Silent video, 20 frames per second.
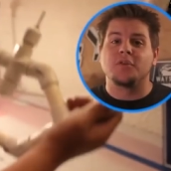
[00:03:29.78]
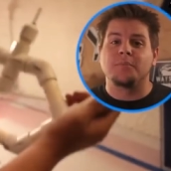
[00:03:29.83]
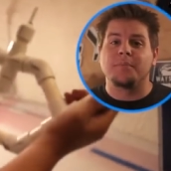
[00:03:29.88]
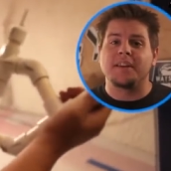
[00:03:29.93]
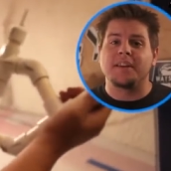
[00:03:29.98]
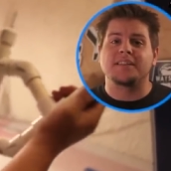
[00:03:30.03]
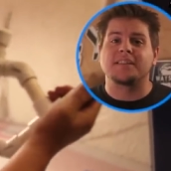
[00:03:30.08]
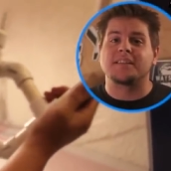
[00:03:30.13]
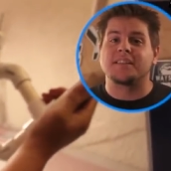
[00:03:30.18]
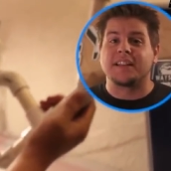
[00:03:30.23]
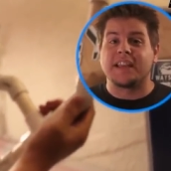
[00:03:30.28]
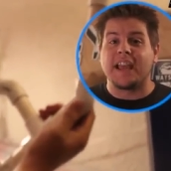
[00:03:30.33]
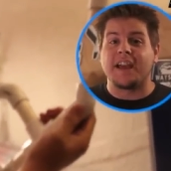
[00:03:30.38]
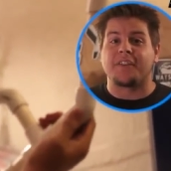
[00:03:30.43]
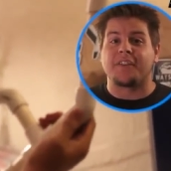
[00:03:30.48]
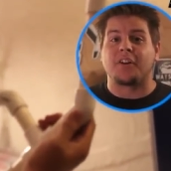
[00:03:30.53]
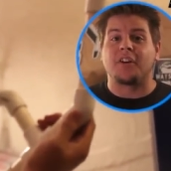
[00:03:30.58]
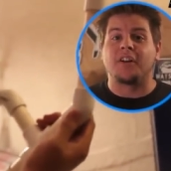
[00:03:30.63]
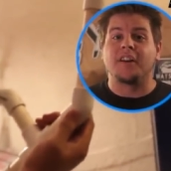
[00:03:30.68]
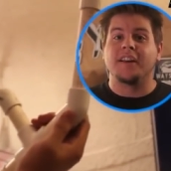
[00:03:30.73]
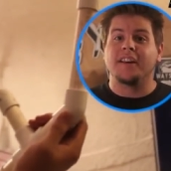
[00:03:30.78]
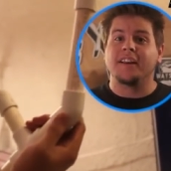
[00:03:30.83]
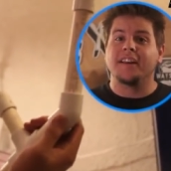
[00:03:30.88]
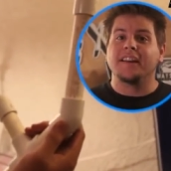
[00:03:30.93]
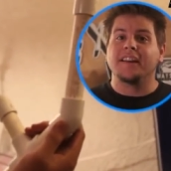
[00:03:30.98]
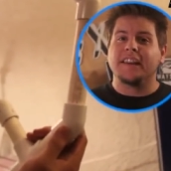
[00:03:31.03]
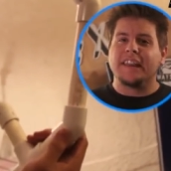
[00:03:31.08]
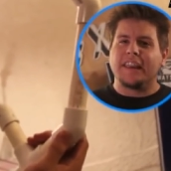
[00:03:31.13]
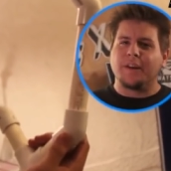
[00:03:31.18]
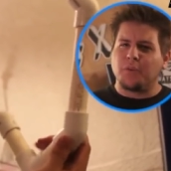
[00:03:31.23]
two pieces together.
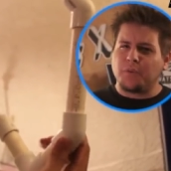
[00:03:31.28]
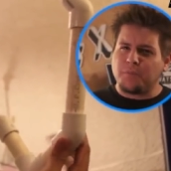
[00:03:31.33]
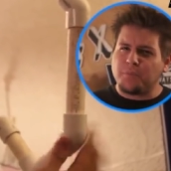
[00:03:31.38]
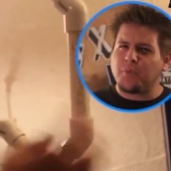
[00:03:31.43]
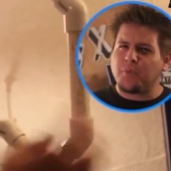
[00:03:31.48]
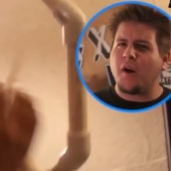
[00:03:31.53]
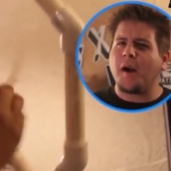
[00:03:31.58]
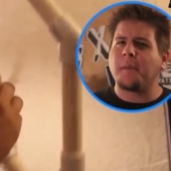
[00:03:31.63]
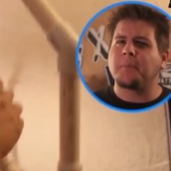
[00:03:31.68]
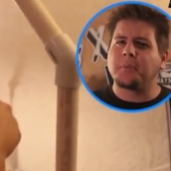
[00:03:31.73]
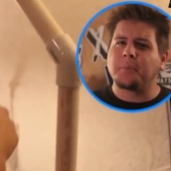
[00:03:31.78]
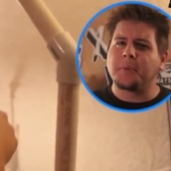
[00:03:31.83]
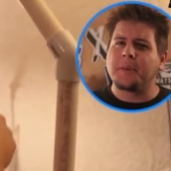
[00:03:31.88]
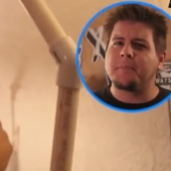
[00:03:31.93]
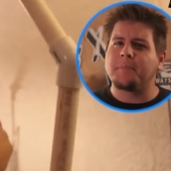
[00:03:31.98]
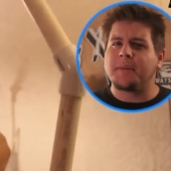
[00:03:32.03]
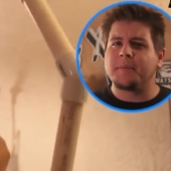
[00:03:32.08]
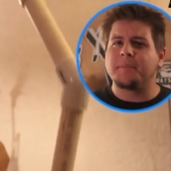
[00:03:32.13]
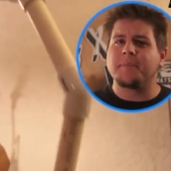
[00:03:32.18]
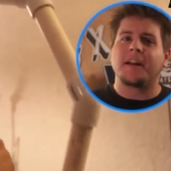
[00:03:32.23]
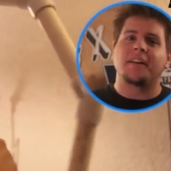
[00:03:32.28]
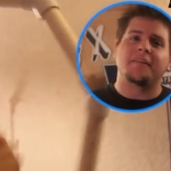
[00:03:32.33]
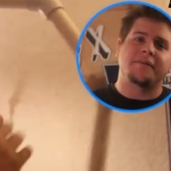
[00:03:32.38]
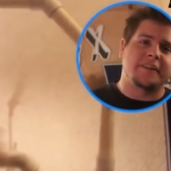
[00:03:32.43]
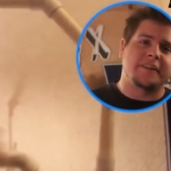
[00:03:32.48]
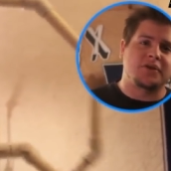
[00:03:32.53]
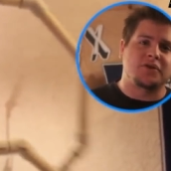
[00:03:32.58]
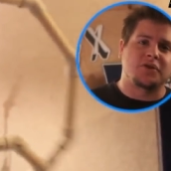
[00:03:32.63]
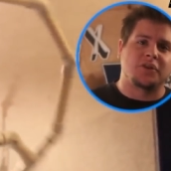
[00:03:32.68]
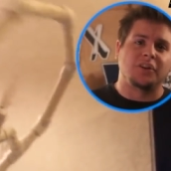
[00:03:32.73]
It would probably be
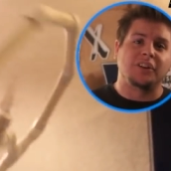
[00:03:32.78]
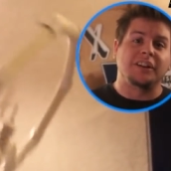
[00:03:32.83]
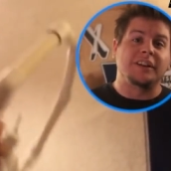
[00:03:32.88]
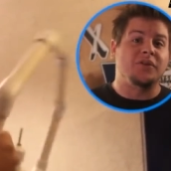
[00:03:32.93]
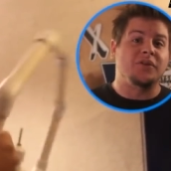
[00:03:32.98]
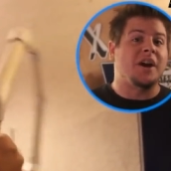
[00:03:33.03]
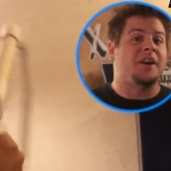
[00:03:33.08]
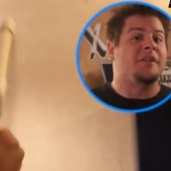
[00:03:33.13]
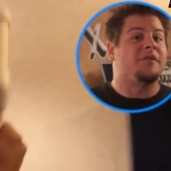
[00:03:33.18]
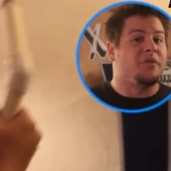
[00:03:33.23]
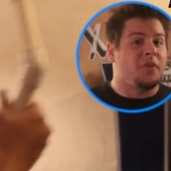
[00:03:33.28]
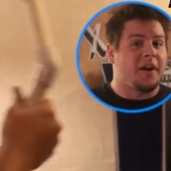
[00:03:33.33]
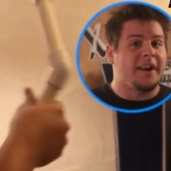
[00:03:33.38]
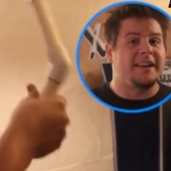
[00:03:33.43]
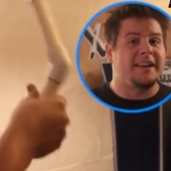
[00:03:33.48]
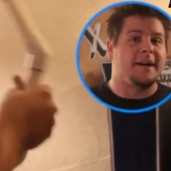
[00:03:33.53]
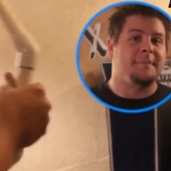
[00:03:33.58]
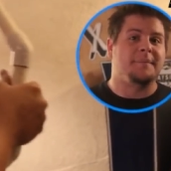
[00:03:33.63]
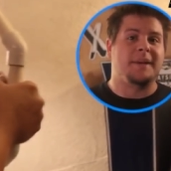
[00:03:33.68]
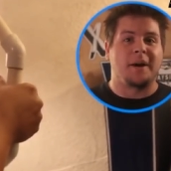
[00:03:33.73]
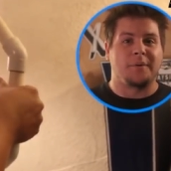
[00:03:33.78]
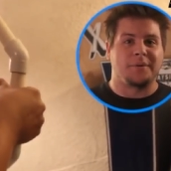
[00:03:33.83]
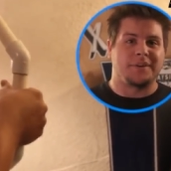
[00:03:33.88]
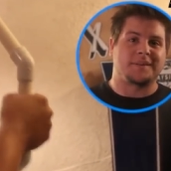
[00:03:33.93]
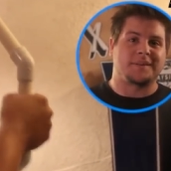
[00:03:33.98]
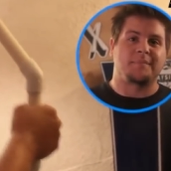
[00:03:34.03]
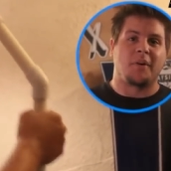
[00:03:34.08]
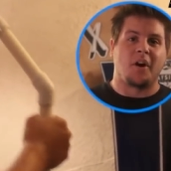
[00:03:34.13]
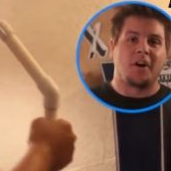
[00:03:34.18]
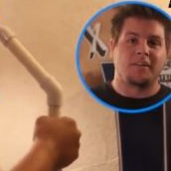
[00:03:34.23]
beneficial if you had a friend help you out with
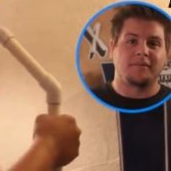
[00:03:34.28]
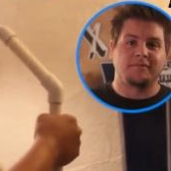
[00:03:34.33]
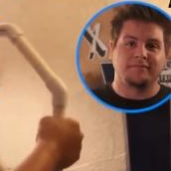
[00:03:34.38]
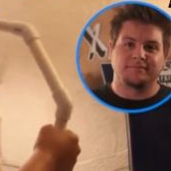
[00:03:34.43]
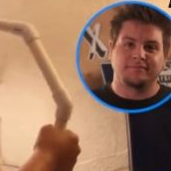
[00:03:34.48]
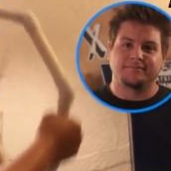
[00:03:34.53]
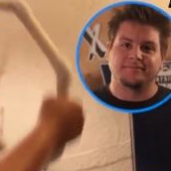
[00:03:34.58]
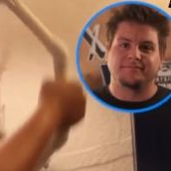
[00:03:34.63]
this part.